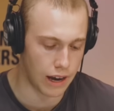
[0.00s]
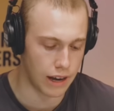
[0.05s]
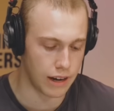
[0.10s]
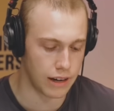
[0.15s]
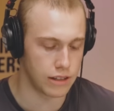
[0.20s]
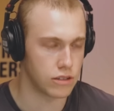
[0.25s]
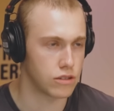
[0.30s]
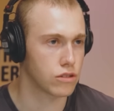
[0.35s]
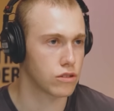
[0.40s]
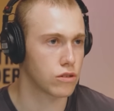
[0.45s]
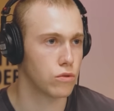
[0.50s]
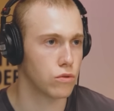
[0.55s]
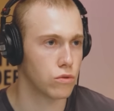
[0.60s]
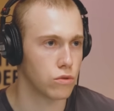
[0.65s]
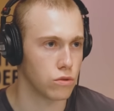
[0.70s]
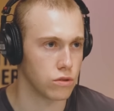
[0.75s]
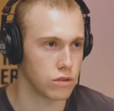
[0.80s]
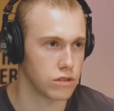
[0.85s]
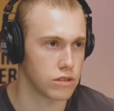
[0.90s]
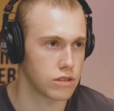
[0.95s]
and in
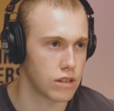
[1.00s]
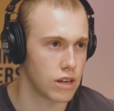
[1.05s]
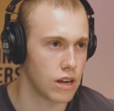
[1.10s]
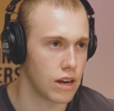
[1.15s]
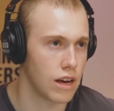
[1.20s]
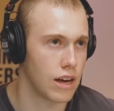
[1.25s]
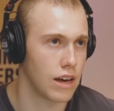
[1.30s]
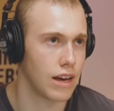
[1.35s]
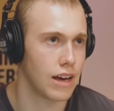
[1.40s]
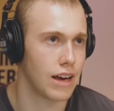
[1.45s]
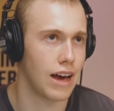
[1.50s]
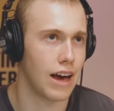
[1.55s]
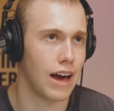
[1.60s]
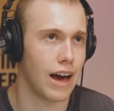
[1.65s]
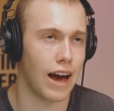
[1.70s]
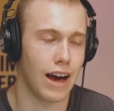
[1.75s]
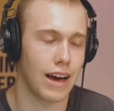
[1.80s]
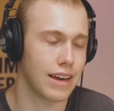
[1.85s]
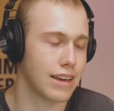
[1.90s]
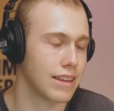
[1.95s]
schools,
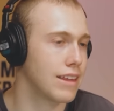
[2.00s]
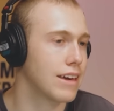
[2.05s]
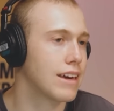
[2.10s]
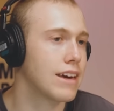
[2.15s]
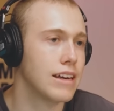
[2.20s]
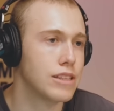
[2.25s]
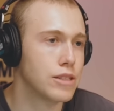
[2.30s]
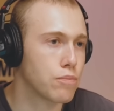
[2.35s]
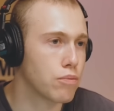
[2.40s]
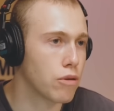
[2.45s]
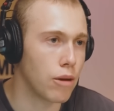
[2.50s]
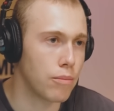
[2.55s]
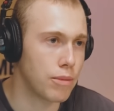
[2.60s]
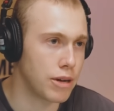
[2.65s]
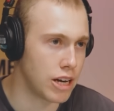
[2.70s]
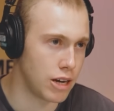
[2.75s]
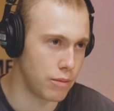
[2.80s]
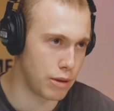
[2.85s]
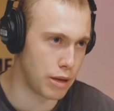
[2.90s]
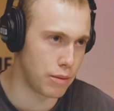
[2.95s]
the kids are probably
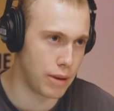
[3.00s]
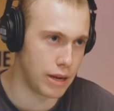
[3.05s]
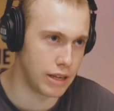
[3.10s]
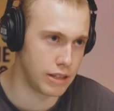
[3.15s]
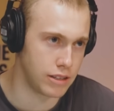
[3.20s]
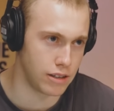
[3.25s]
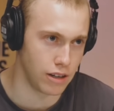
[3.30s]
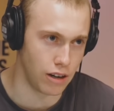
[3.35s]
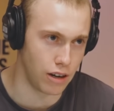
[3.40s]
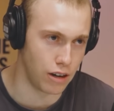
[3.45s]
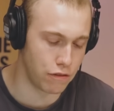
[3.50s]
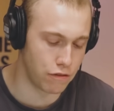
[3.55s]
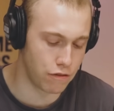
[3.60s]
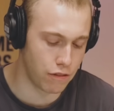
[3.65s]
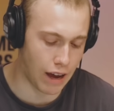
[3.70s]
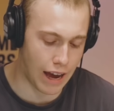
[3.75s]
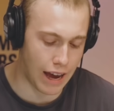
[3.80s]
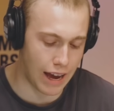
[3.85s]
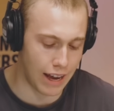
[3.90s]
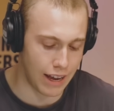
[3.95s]
going to be pissed off.
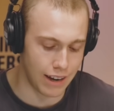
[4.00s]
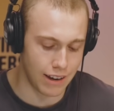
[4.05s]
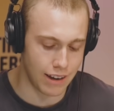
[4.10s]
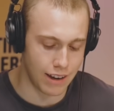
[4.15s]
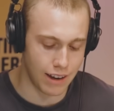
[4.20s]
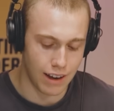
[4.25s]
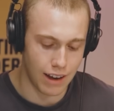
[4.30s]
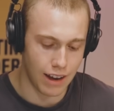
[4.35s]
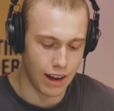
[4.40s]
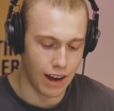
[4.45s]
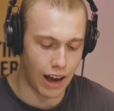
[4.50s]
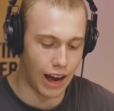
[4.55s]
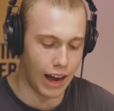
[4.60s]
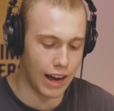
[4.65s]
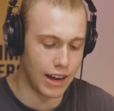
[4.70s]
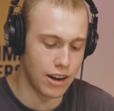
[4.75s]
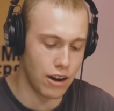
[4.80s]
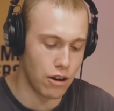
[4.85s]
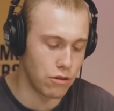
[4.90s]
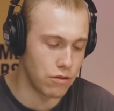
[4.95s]
And I
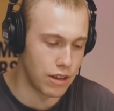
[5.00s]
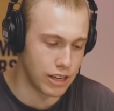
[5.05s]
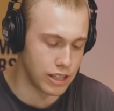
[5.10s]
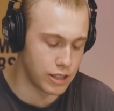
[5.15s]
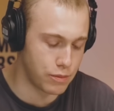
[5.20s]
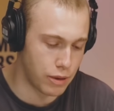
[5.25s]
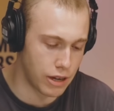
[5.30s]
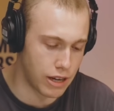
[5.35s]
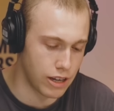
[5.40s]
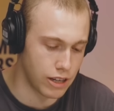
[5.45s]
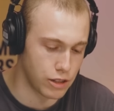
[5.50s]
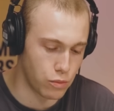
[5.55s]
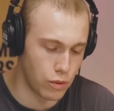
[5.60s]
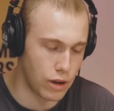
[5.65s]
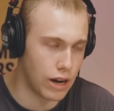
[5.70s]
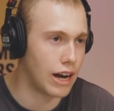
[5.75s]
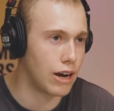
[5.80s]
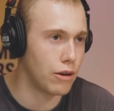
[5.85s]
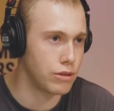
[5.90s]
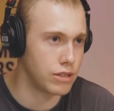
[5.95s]
know this because when
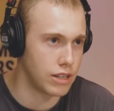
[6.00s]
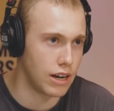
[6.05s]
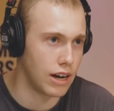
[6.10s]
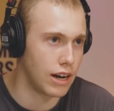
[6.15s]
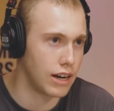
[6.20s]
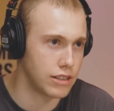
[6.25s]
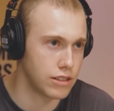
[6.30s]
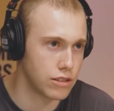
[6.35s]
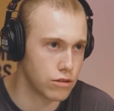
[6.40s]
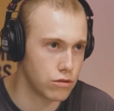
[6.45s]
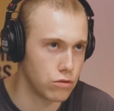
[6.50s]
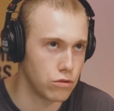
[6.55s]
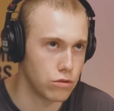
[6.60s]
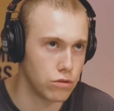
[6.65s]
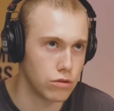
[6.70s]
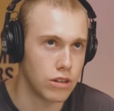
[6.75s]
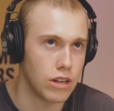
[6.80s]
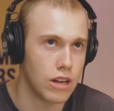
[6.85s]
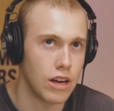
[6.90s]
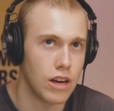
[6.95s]
I was in high
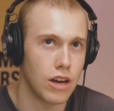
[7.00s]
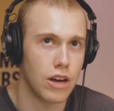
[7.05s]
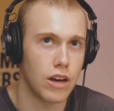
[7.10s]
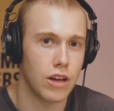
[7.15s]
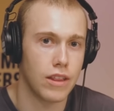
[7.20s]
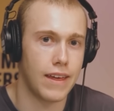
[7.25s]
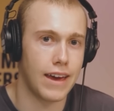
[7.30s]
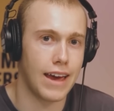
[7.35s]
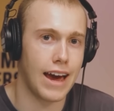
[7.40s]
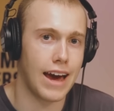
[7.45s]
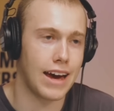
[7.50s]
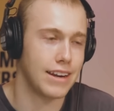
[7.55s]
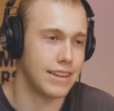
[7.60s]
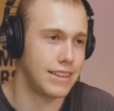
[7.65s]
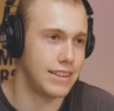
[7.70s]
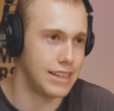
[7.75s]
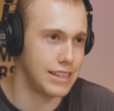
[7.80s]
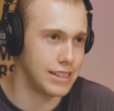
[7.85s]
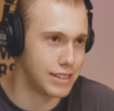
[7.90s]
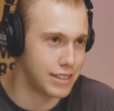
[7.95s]
school, they had
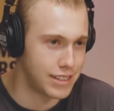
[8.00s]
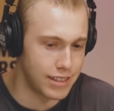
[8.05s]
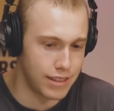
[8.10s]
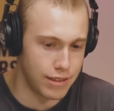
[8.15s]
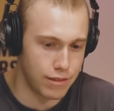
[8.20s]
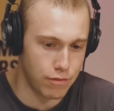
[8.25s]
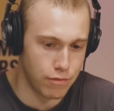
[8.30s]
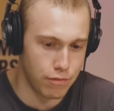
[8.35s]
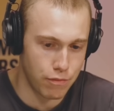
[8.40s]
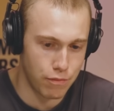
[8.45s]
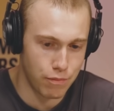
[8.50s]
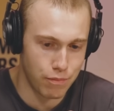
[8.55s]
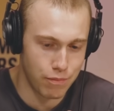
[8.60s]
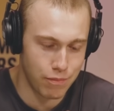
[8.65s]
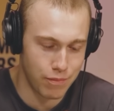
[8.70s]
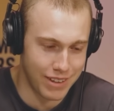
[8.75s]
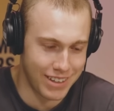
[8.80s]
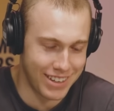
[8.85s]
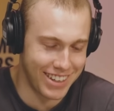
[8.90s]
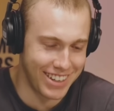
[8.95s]
these,
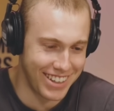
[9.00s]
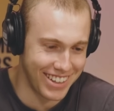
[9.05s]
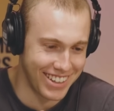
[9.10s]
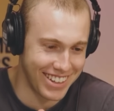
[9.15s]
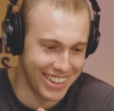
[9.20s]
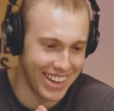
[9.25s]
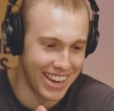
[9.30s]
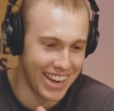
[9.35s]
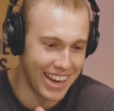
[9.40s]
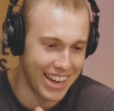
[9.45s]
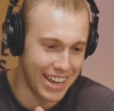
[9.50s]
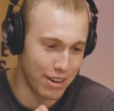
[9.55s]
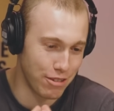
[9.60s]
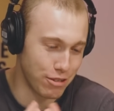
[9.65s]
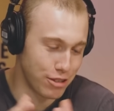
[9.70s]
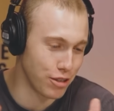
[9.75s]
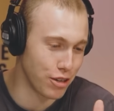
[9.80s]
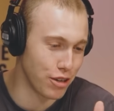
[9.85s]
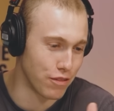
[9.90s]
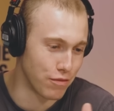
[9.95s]
it
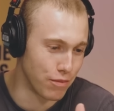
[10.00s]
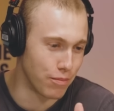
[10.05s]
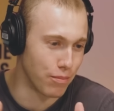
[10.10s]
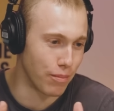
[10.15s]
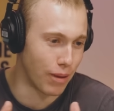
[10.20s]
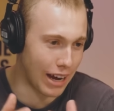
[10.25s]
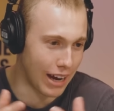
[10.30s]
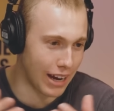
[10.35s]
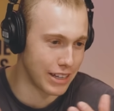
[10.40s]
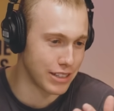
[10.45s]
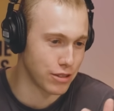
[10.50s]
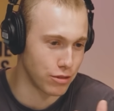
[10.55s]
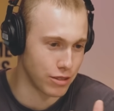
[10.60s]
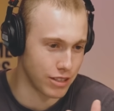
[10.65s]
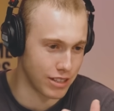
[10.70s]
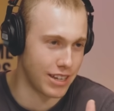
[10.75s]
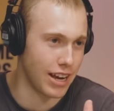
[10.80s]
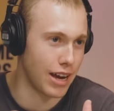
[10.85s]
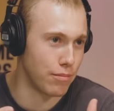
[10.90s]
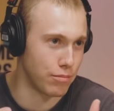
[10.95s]
was sort of my high school's
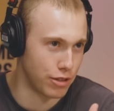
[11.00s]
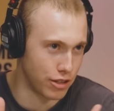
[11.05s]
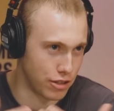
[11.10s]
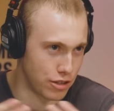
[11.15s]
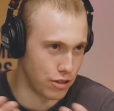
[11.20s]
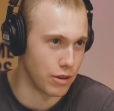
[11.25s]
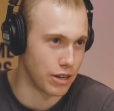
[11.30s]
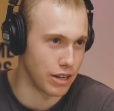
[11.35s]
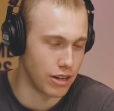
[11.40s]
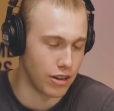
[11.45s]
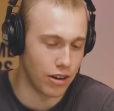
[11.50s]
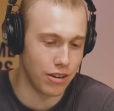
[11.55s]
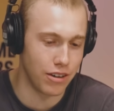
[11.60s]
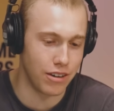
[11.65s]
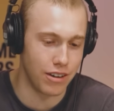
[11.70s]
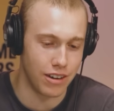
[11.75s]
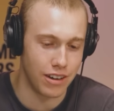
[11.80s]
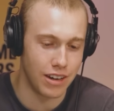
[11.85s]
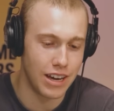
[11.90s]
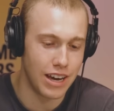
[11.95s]
attempt at doing
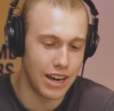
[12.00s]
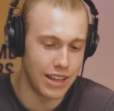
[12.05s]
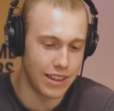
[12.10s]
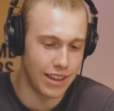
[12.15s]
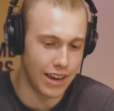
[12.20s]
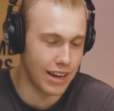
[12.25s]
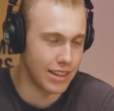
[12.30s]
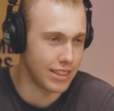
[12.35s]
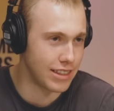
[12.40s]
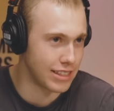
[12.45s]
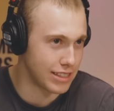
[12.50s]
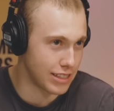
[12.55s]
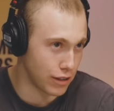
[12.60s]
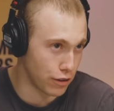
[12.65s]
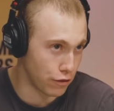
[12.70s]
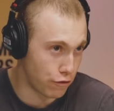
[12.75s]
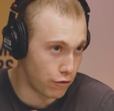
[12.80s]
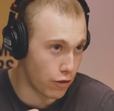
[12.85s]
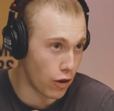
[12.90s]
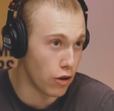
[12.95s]
Yondr. They had these
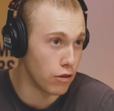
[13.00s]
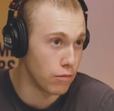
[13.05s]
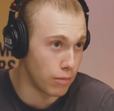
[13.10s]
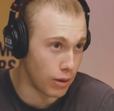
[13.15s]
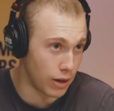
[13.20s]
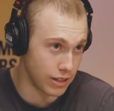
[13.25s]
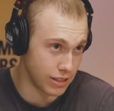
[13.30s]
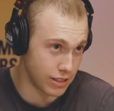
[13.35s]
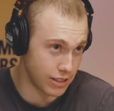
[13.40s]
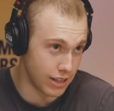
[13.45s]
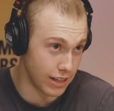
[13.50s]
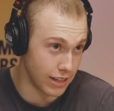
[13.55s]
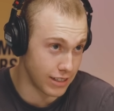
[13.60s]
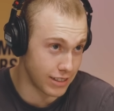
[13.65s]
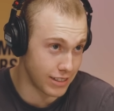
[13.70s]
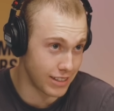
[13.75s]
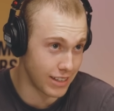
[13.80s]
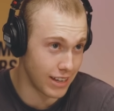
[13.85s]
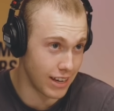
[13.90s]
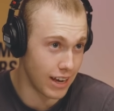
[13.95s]
little phone
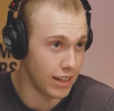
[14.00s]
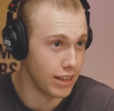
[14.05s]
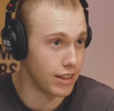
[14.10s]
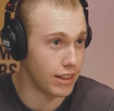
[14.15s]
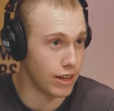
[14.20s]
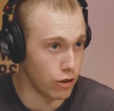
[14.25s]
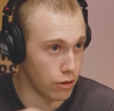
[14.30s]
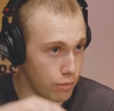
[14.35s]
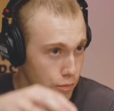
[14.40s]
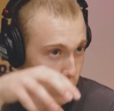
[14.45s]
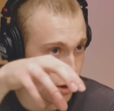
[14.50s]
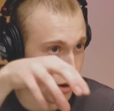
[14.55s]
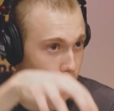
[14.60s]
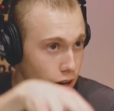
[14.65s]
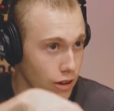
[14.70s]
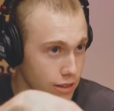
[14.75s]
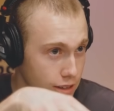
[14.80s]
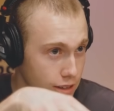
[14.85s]
baskets that they would put on